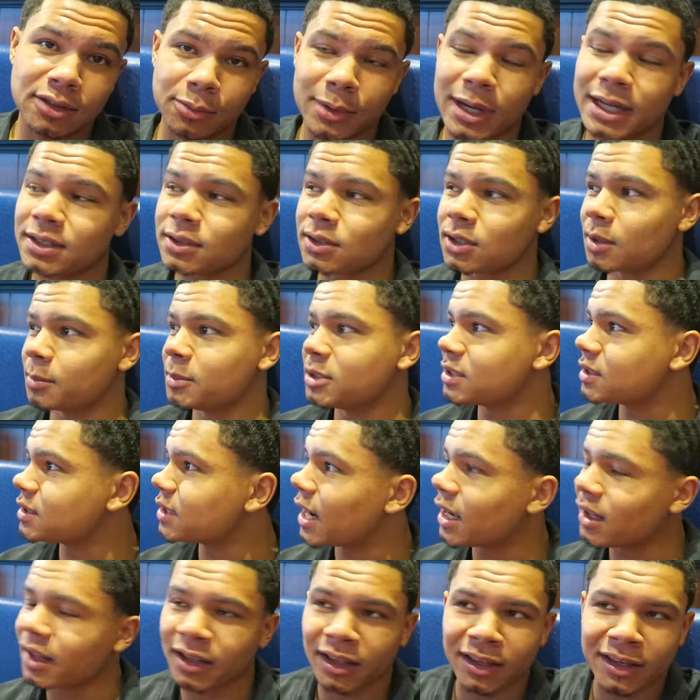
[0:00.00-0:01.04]
So we have to come
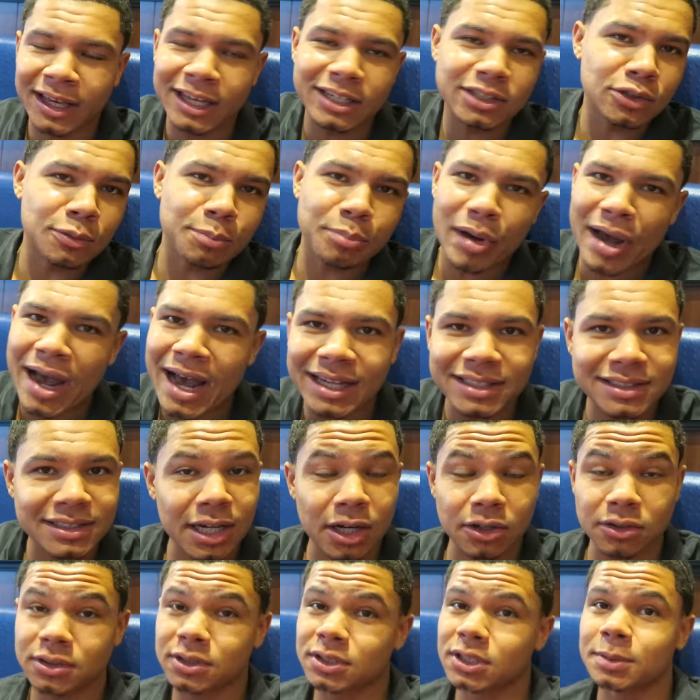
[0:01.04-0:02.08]
inside, like in case you
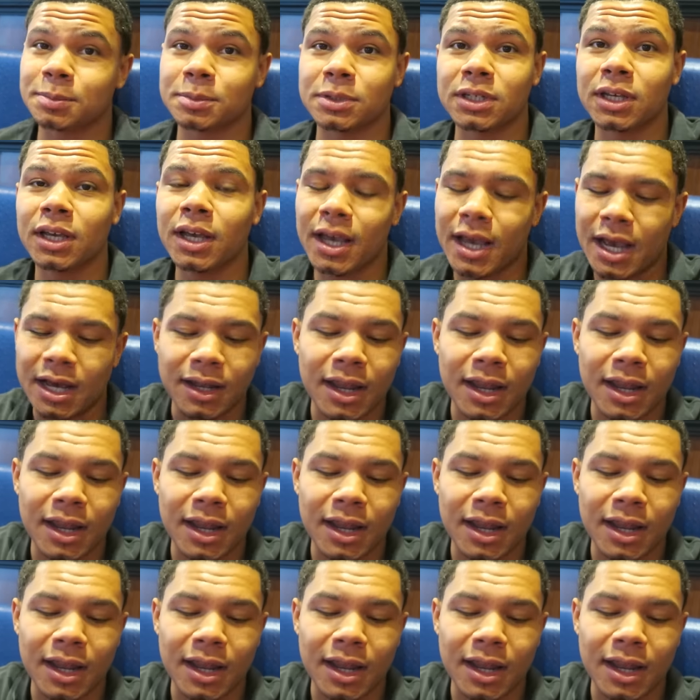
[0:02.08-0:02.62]
pass out or something.